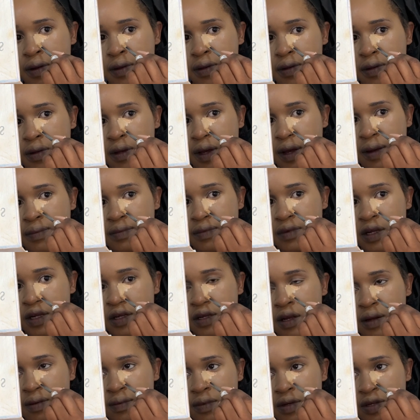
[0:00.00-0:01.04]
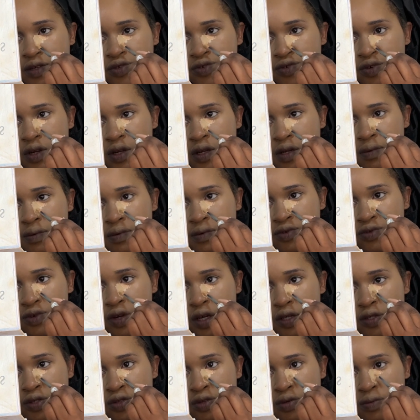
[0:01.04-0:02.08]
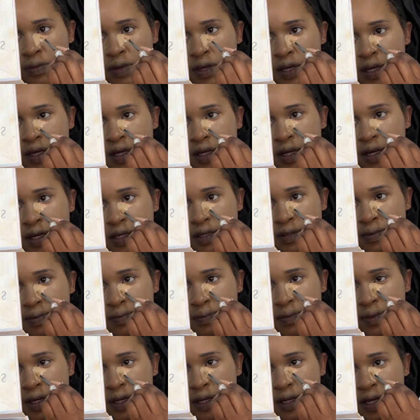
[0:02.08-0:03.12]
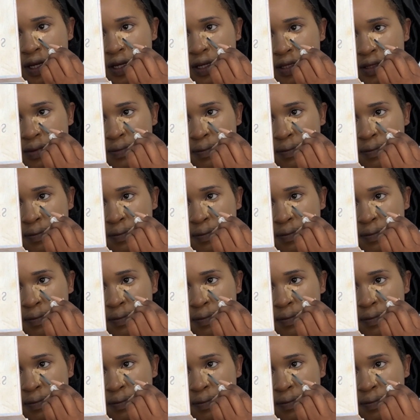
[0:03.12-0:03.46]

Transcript: So I'm literally trying to make it as main as